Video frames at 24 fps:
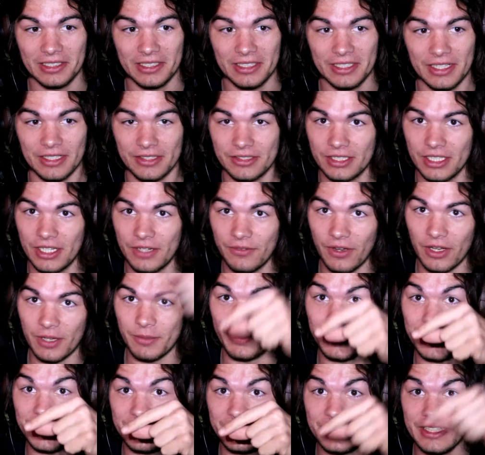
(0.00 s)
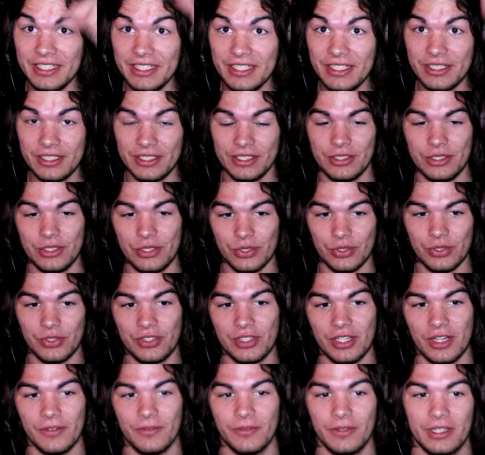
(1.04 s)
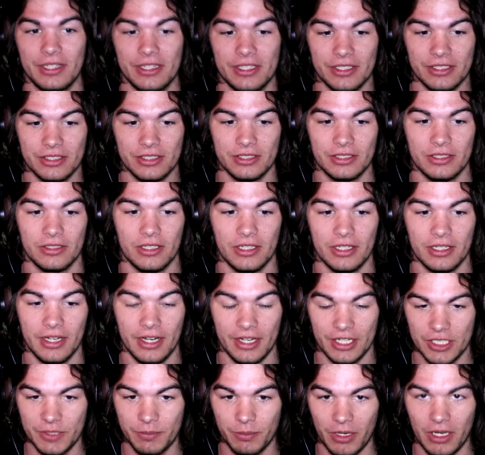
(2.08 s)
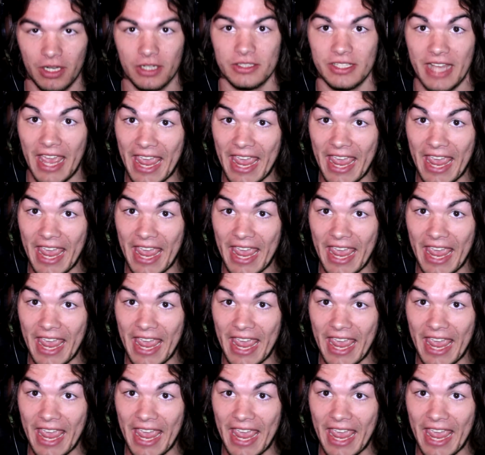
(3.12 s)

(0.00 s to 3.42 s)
instead of on PC, you can do stuff like this on Xbox